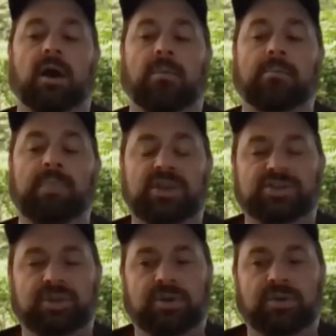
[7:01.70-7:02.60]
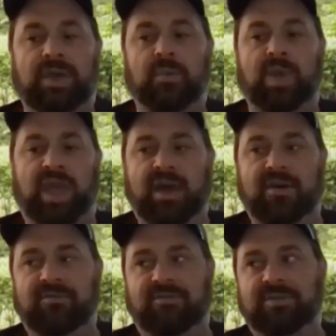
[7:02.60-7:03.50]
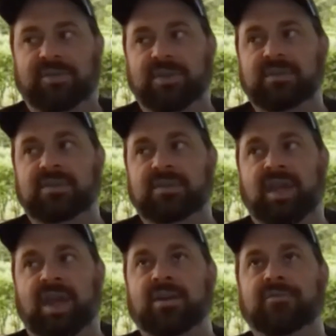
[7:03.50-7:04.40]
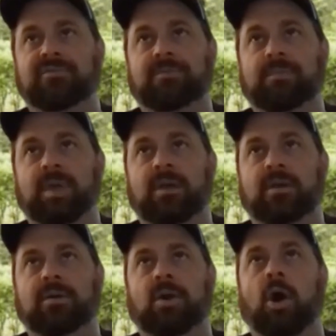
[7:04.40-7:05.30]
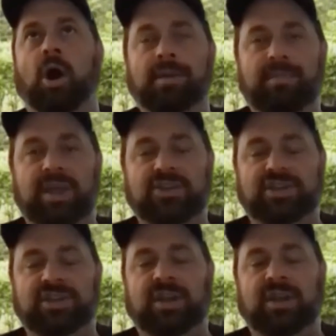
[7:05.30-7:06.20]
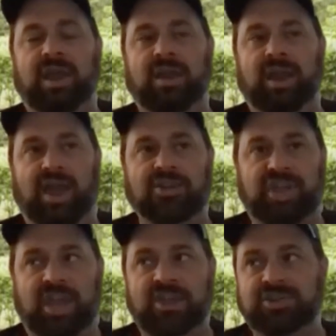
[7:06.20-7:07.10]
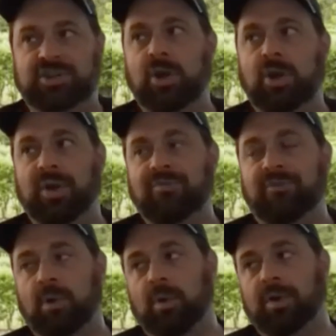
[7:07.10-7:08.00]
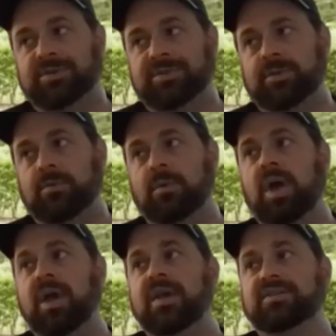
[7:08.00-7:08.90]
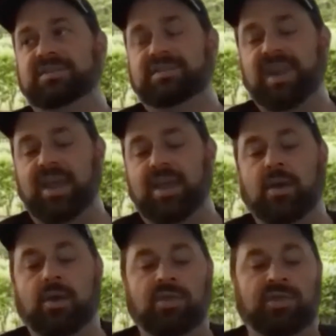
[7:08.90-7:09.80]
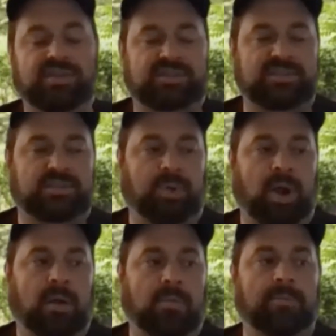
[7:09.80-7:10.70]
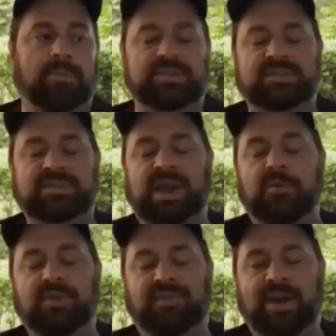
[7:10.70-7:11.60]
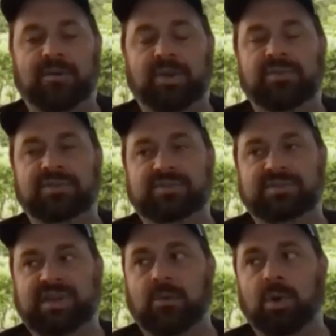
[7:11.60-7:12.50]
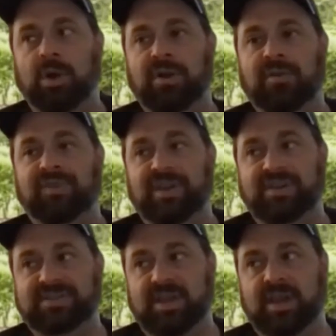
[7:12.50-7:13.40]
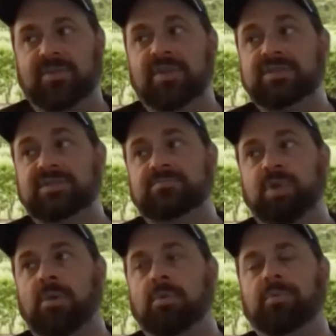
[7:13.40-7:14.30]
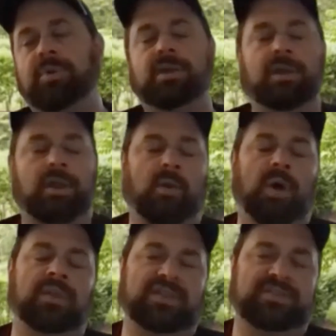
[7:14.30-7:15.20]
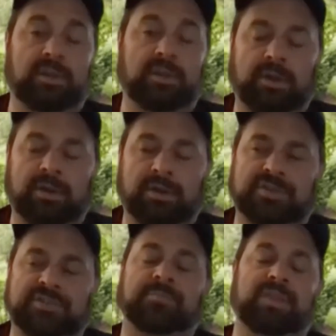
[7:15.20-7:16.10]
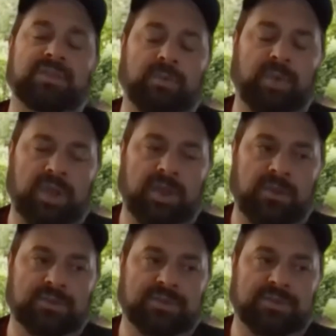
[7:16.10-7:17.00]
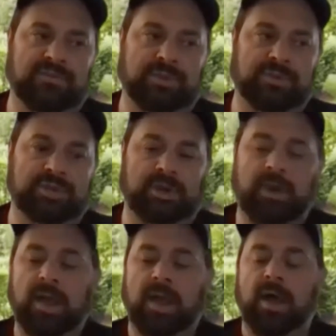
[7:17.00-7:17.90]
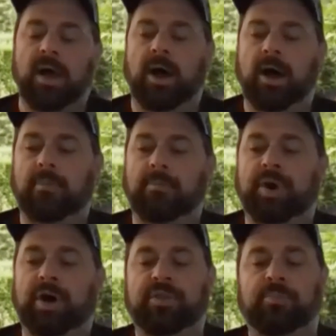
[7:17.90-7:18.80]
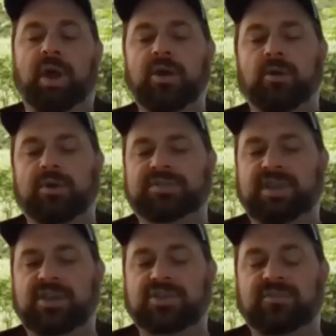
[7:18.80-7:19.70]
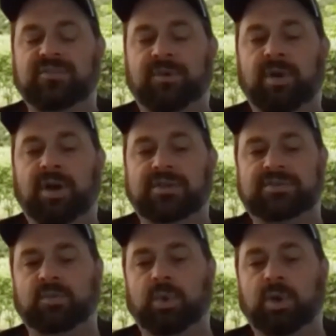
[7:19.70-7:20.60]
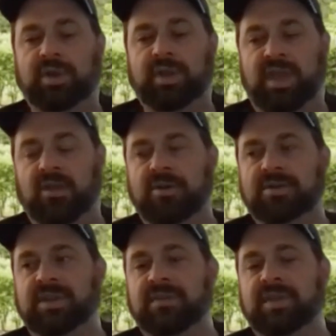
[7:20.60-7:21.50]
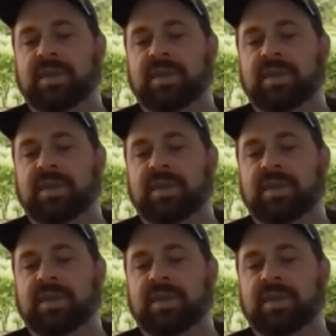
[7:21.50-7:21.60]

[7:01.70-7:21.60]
make sure that we have the kind of automation and education going forward to state, this is the problem, this is how we found it, this is how we're going to fix it, and this is probably a lesson learned or something that we can use in the future. But the prioritization for us really carries on the